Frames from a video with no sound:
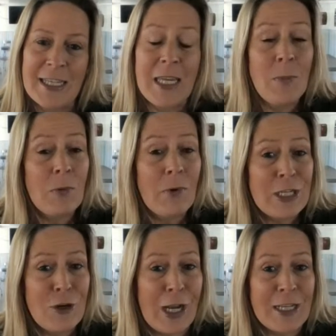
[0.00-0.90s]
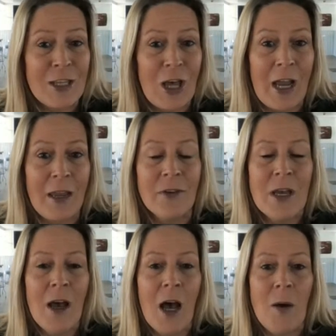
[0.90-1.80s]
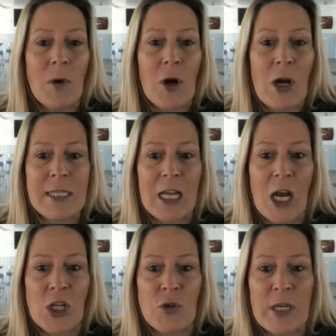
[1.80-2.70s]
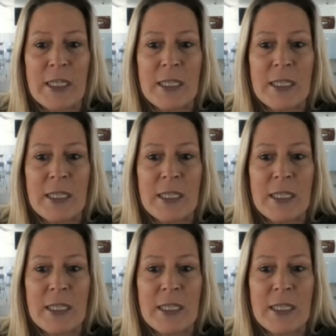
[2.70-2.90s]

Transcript: and keeping racetracks alive across the country.